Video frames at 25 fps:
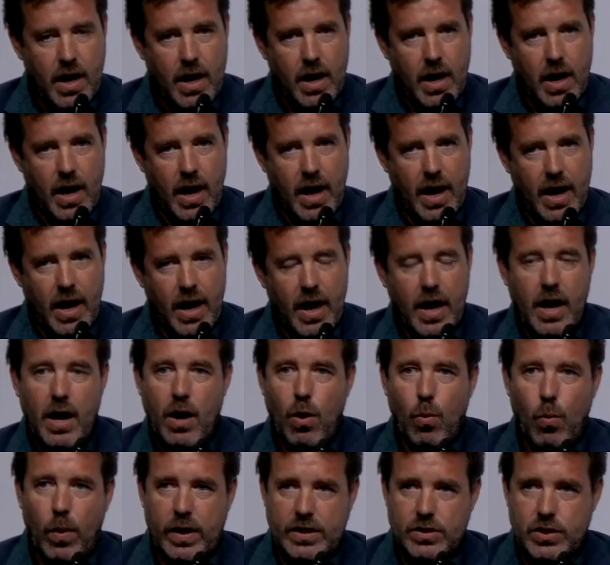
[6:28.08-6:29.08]
uh,
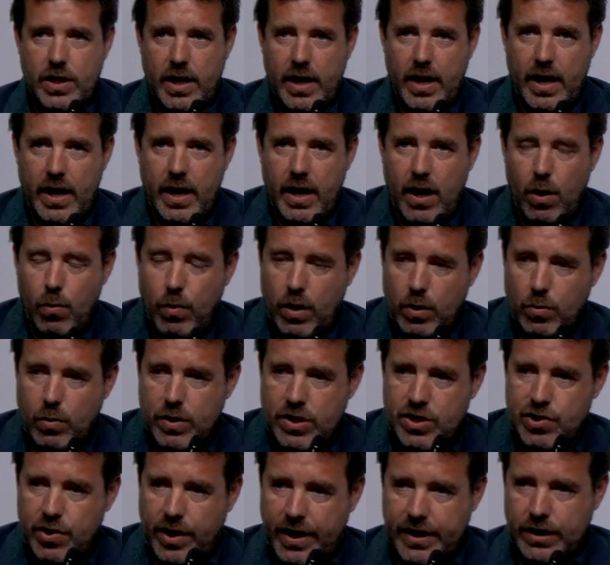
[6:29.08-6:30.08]
what uh, what
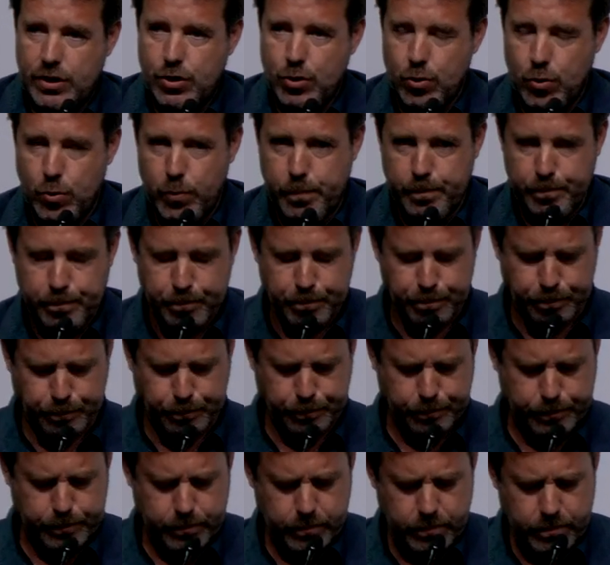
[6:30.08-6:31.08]
we're trying to
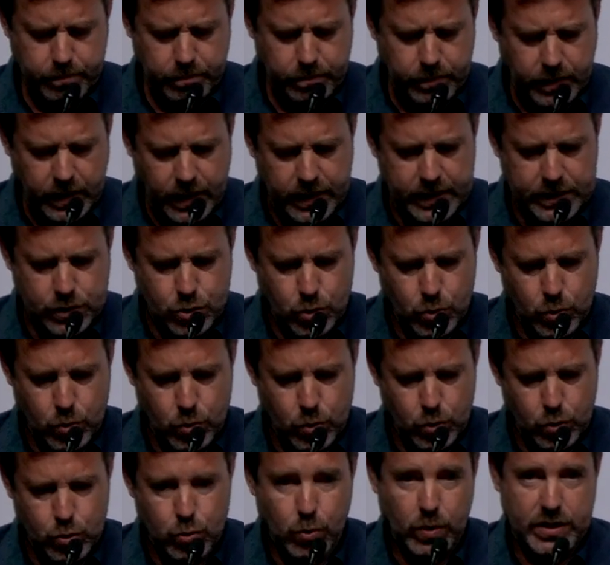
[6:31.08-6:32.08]

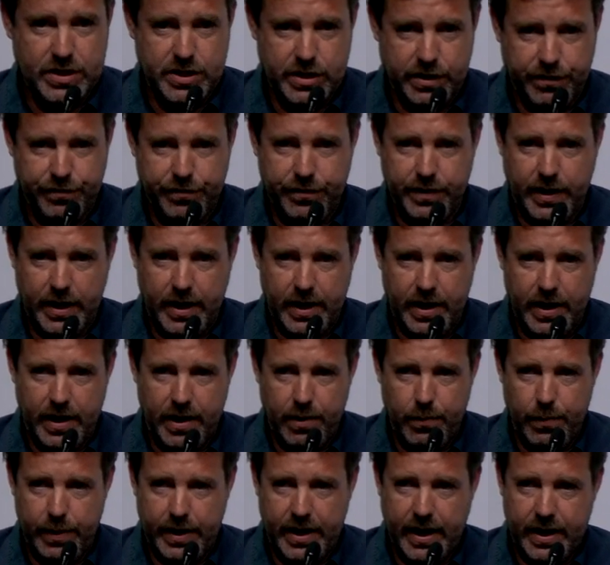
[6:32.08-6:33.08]
to to achieve uh,
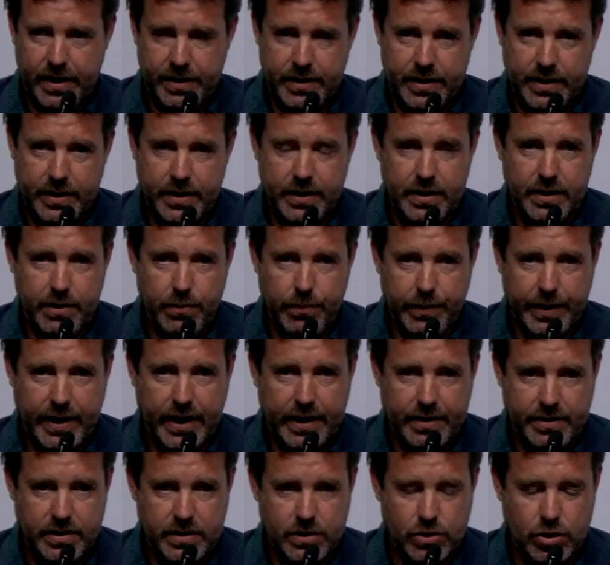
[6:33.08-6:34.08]
regarding
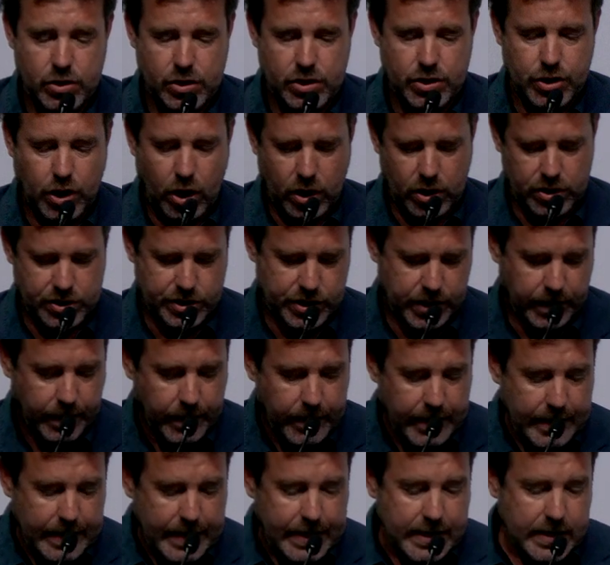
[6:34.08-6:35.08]
regarding technology.
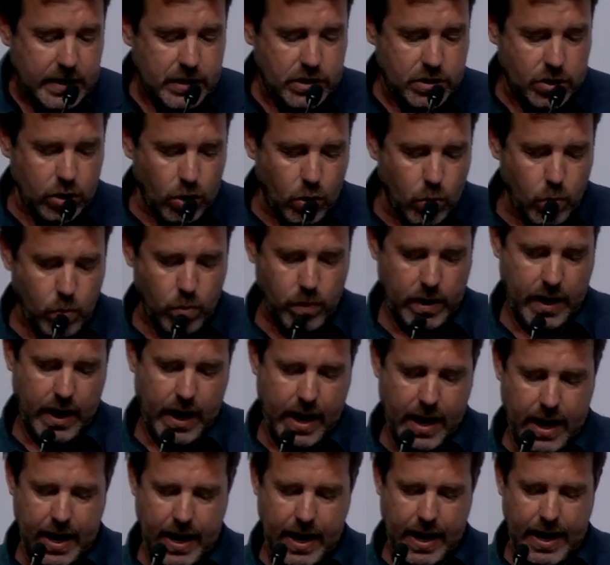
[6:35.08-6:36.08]
So,
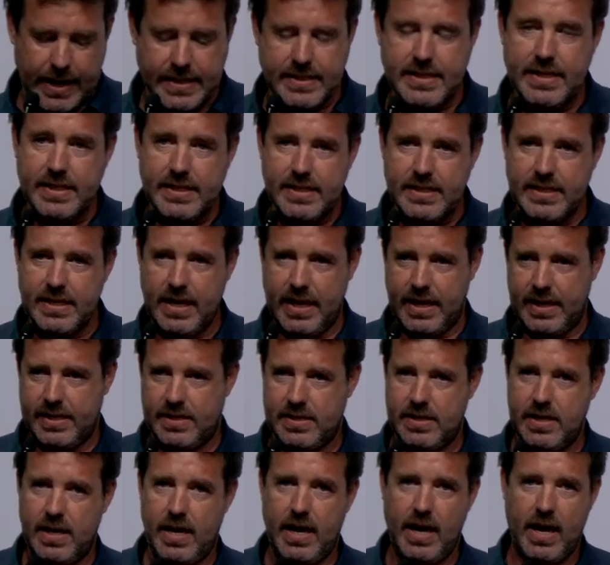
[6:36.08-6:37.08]
uh, as I said,
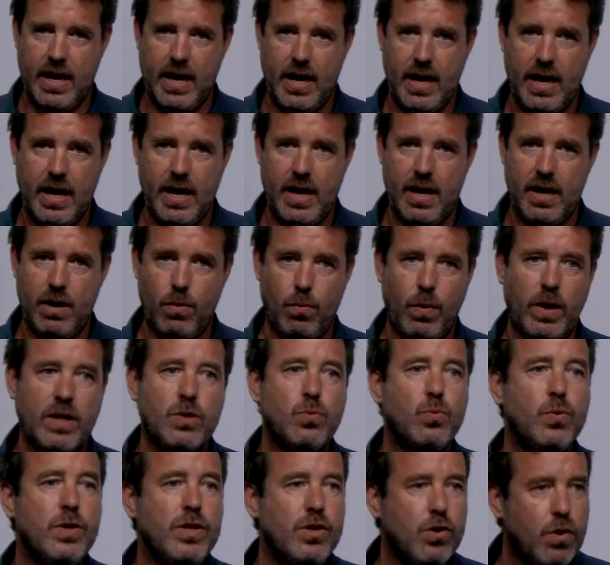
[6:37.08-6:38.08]
uh,
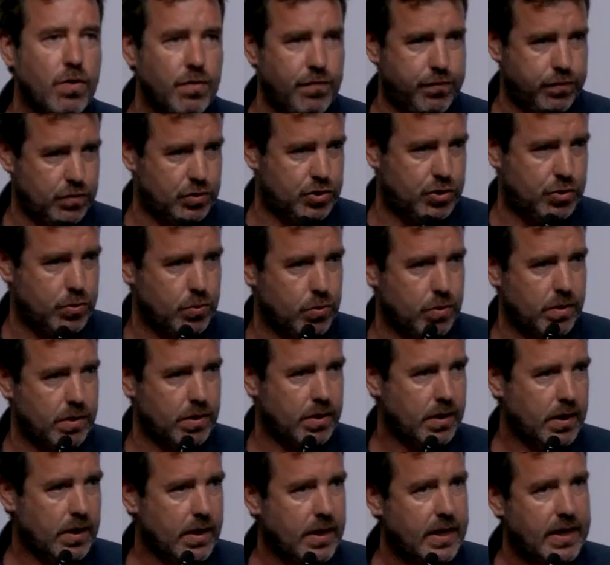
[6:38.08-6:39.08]
what we know for sure
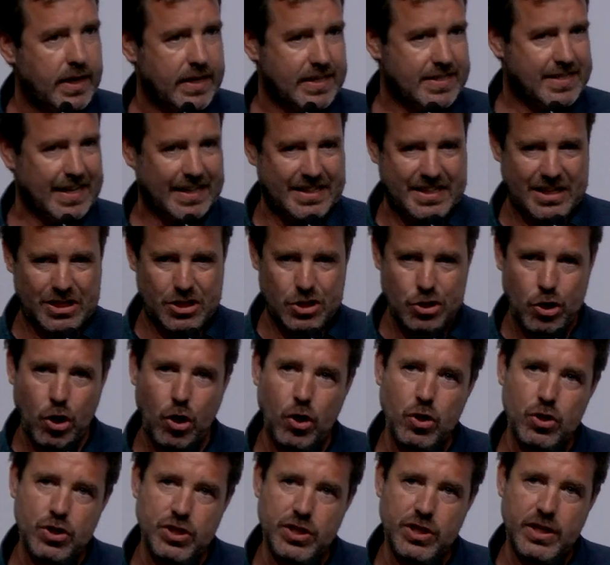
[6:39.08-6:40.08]
is that
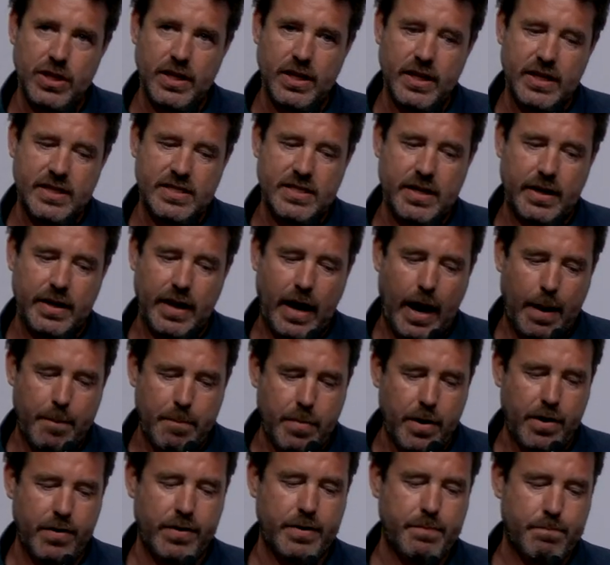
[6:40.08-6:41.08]
technology, it's an, a
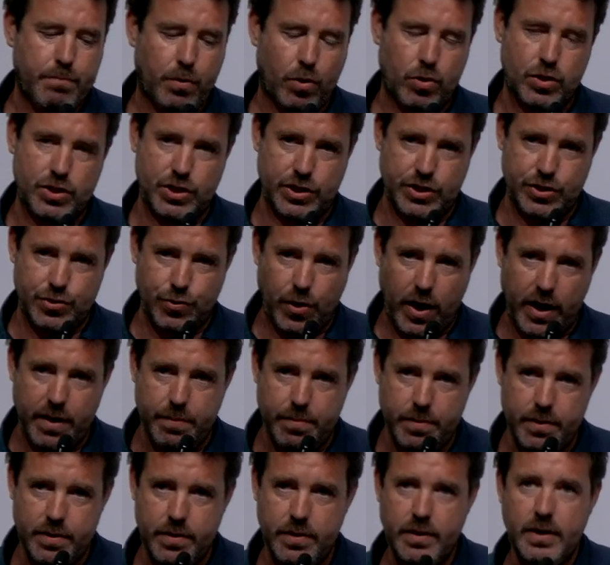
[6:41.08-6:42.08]
very important
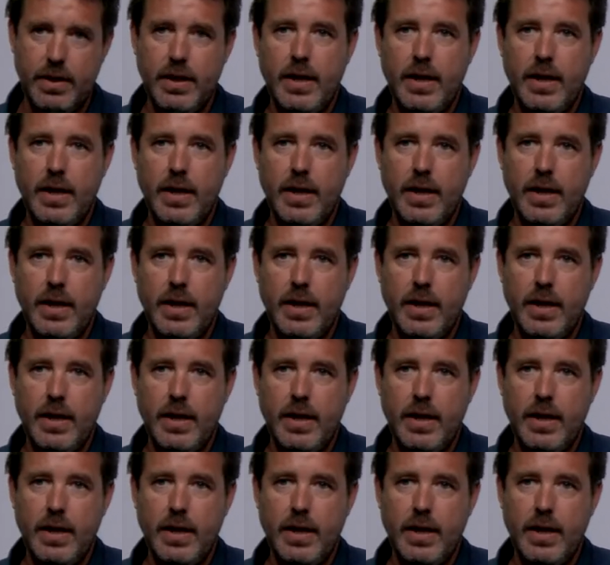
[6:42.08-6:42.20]
driver